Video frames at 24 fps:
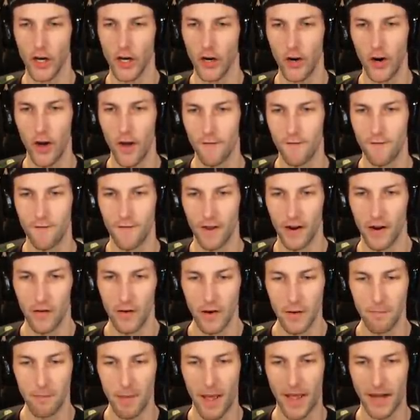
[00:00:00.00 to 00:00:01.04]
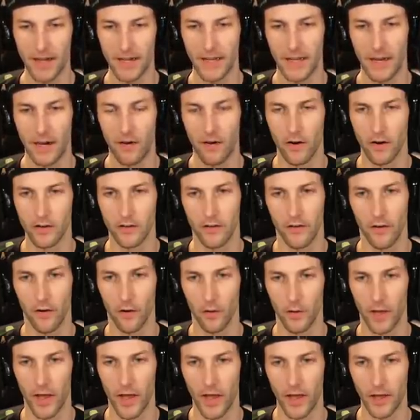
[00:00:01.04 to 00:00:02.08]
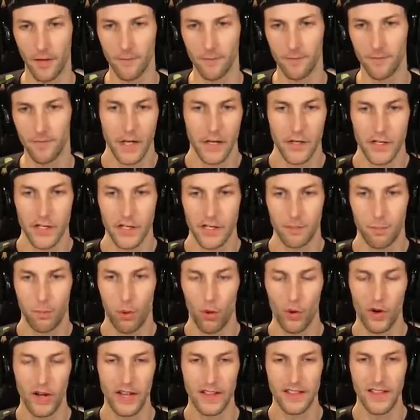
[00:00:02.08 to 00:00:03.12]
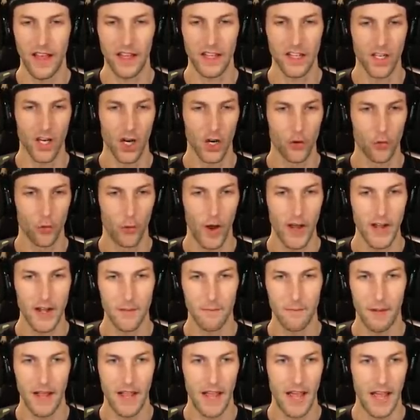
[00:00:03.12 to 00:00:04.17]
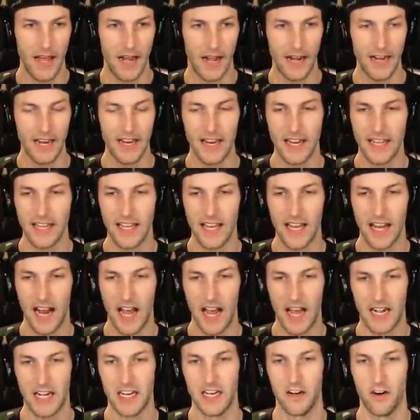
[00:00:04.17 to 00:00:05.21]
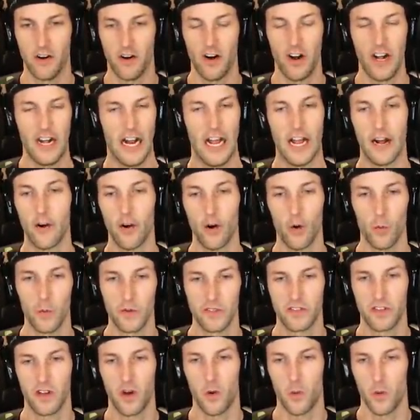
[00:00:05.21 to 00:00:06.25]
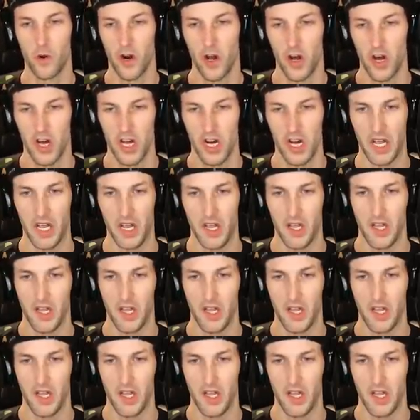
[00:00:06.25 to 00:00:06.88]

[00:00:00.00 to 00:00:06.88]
You're a very bad character, okay? And she's pointing that gun right at my head. I need to get out of here, all right? I don't know what's going on.